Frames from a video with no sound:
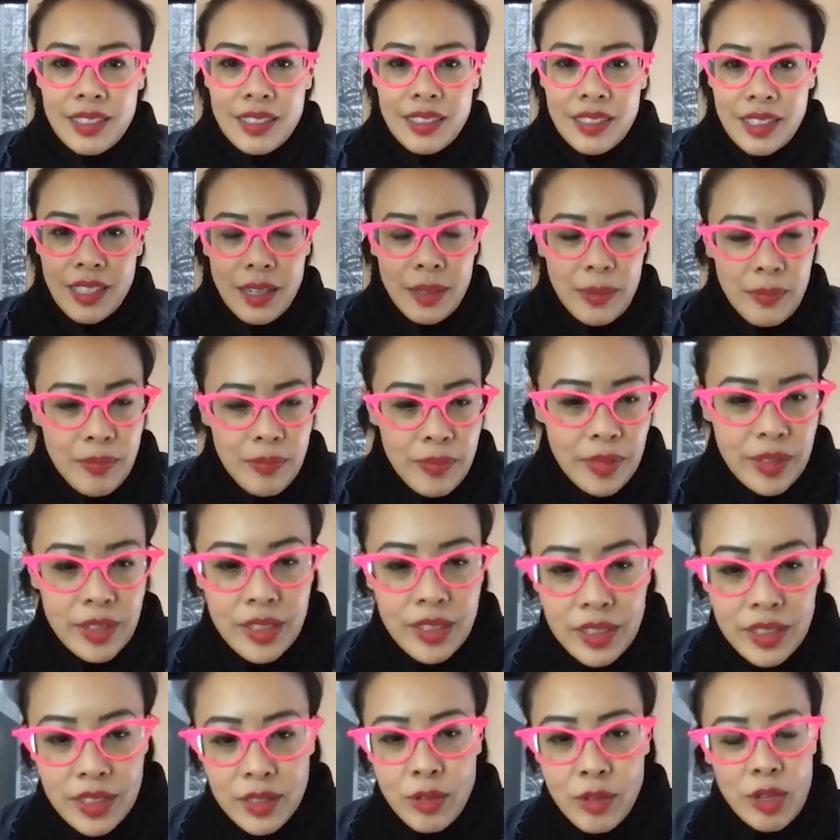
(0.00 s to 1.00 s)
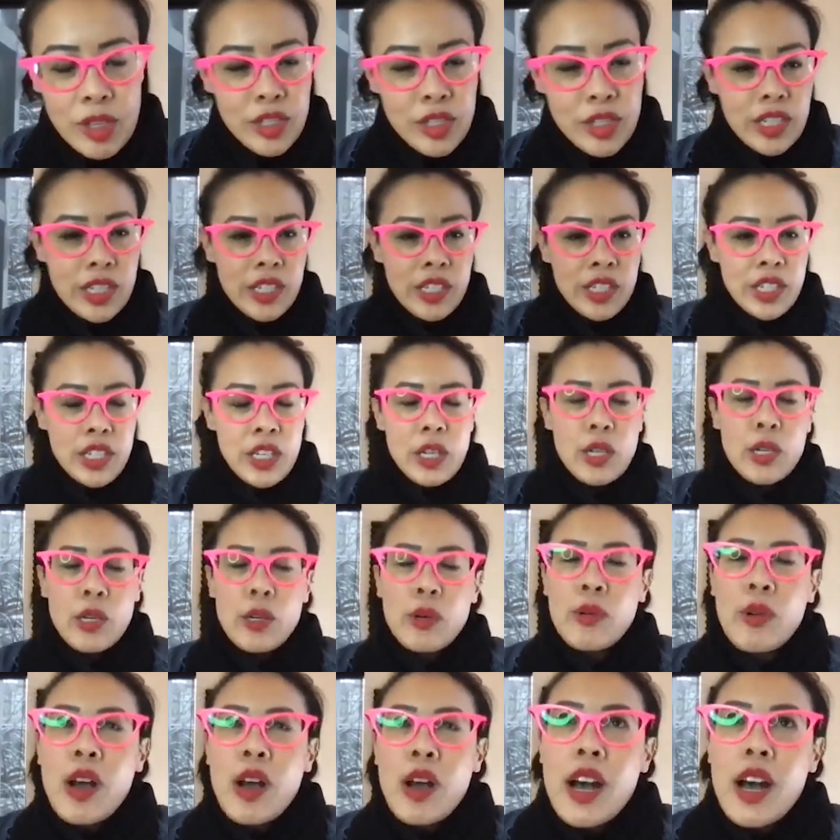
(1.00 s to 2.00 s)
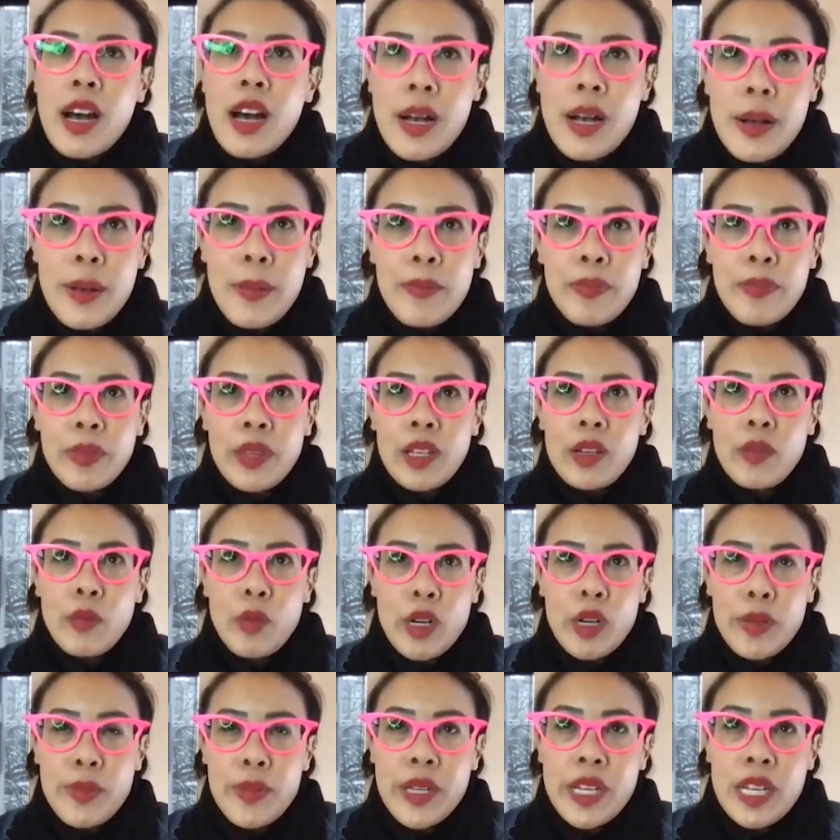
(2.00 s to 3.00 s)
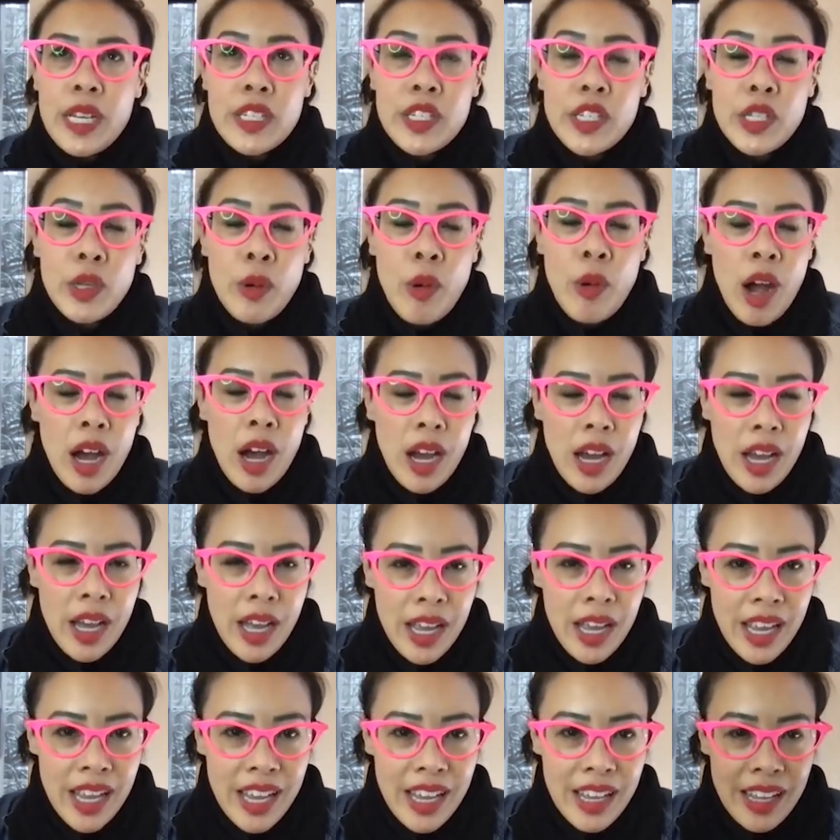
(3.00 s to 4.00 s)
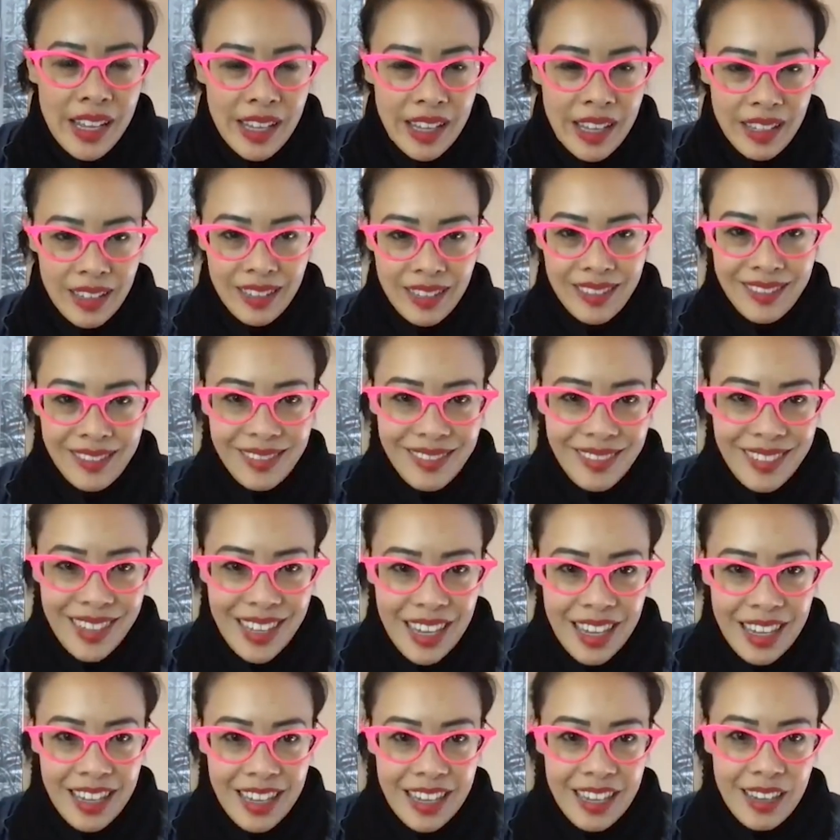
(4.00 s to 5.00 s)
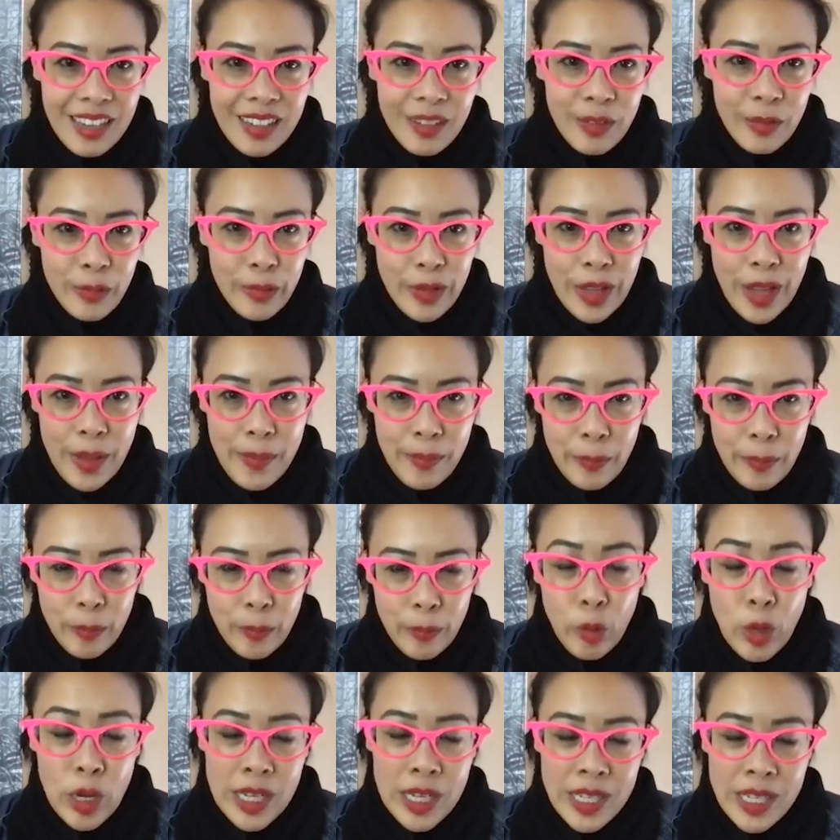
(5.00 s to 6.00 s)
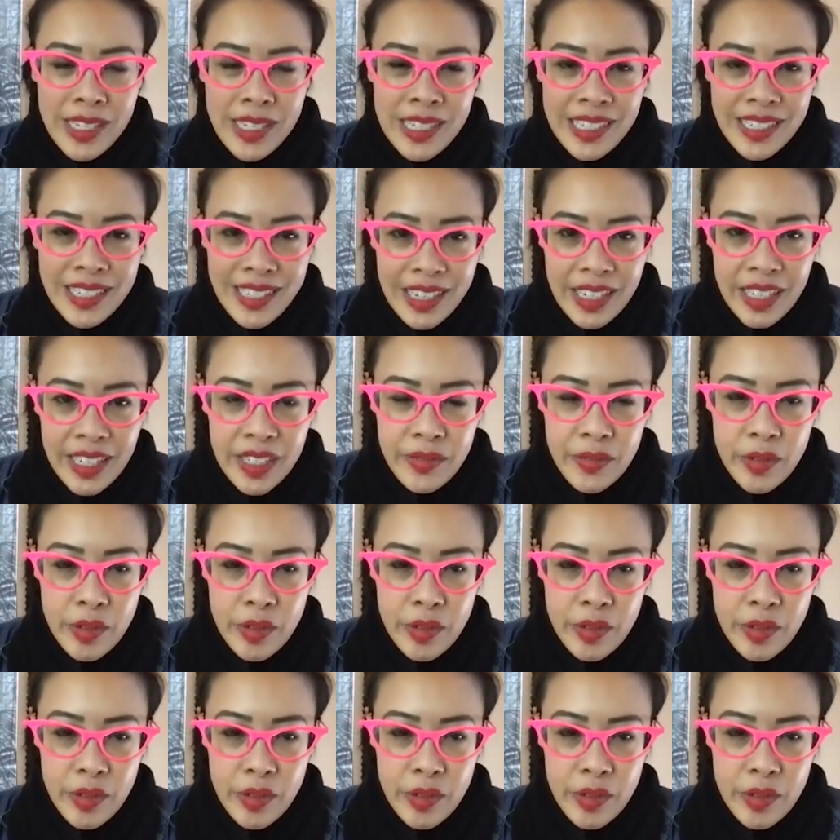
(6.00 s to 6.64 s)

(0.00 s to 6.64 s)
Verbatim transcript: Yeah, good question. So um, where to begin? So I uh, am, was an executive